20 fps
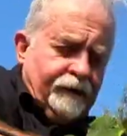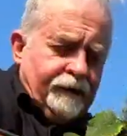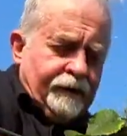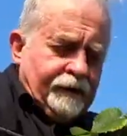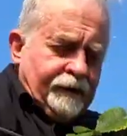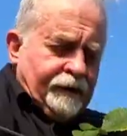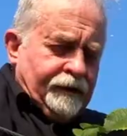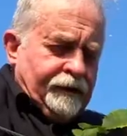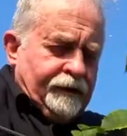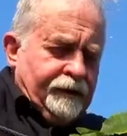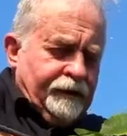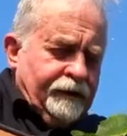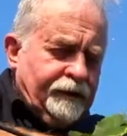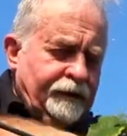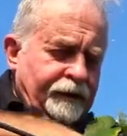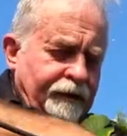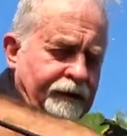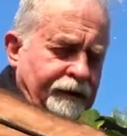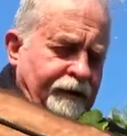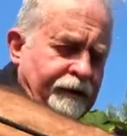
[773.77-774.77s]

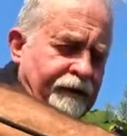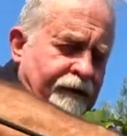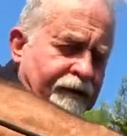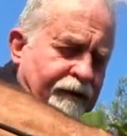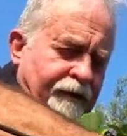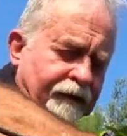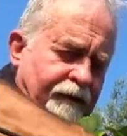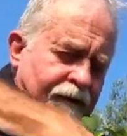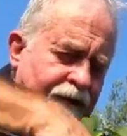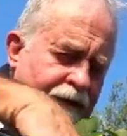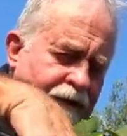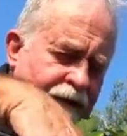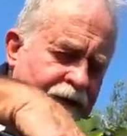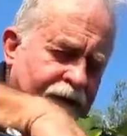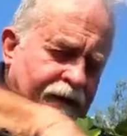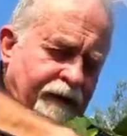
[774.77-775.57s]
[no speech]